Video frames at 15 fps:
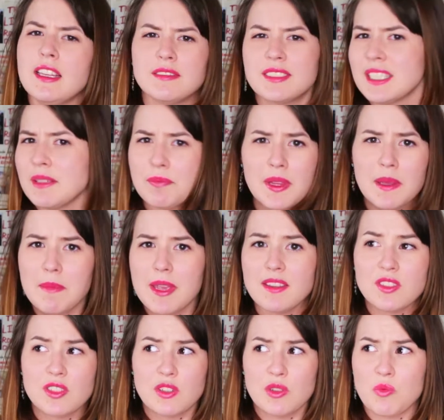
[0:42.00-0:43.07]
simply
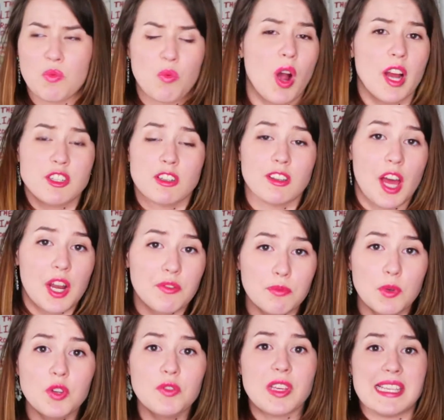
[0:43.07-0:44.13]
means to watch a lot of
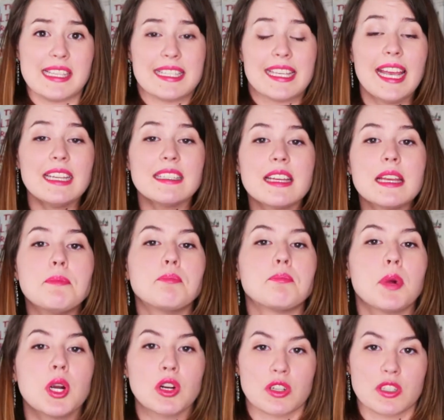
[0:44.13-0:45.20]
movies. Get
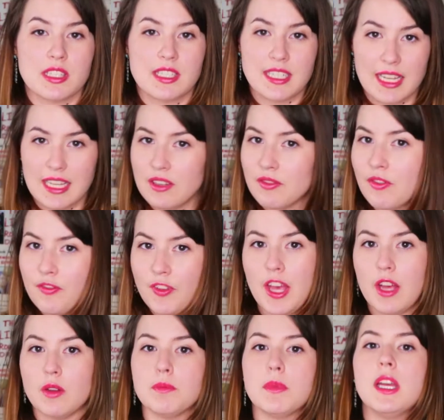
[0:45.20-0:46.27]
immersed in
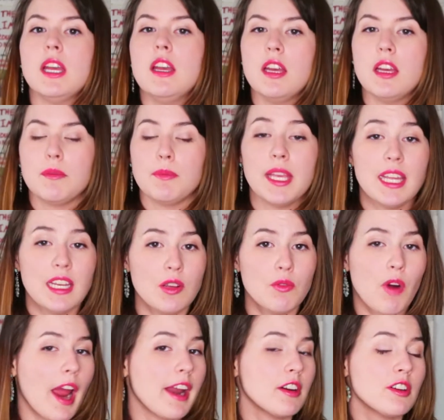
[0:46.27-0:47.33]
film. Beginning
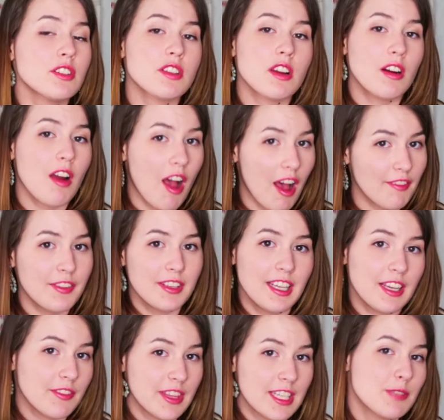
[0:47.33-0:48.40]
writers are often
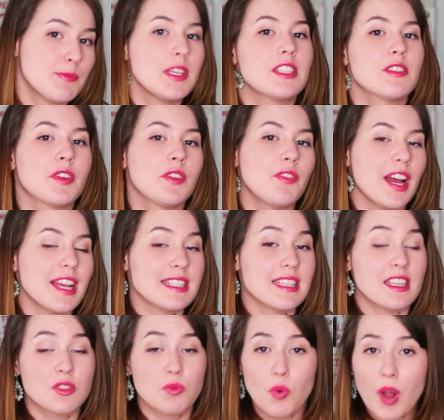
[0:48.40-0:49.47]
given this piece of advice
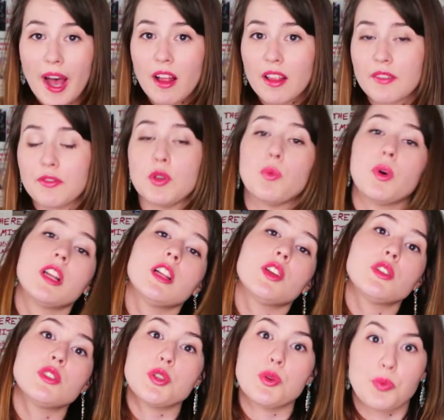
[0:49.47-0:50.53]
as well. If you want to
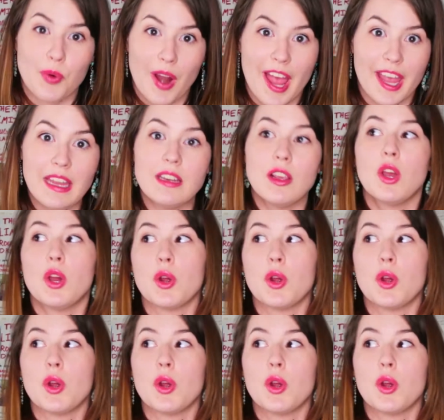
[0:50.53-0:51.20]
learn to write,